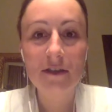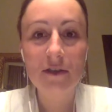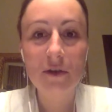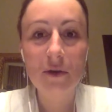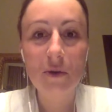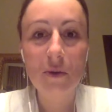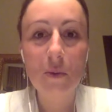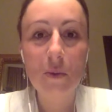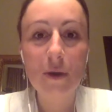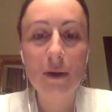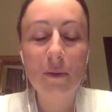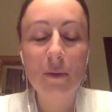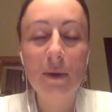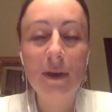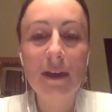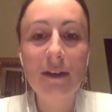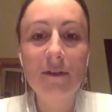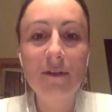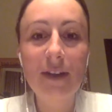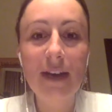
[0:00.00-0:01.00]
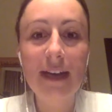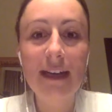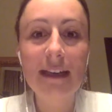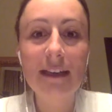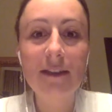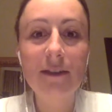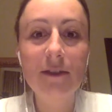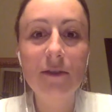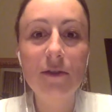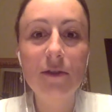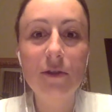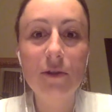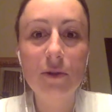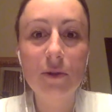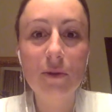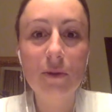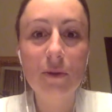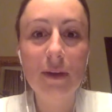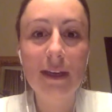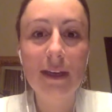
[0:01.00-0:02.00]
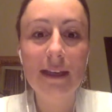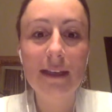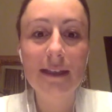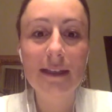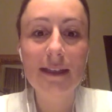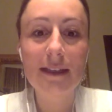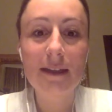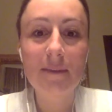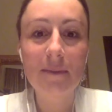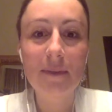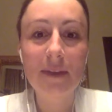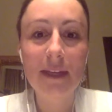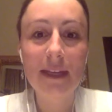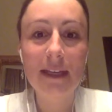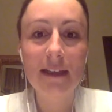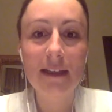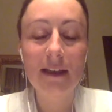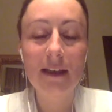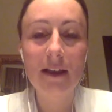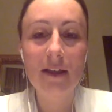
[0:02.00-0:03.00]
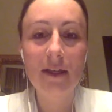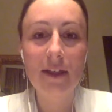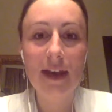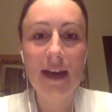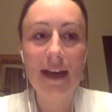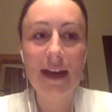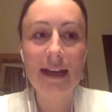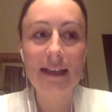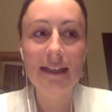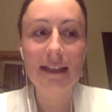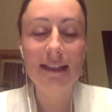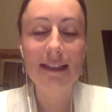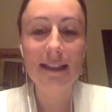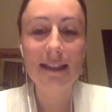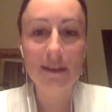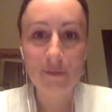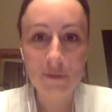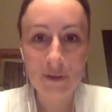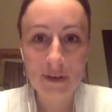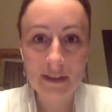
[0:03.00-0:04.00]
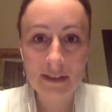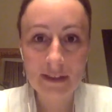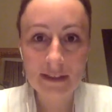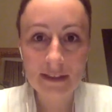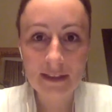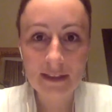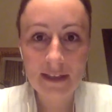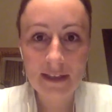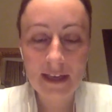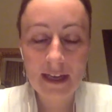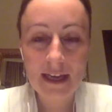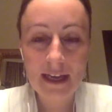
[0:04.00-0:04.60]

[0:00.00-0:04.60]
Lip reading: So what we're inviting you to is something that is different.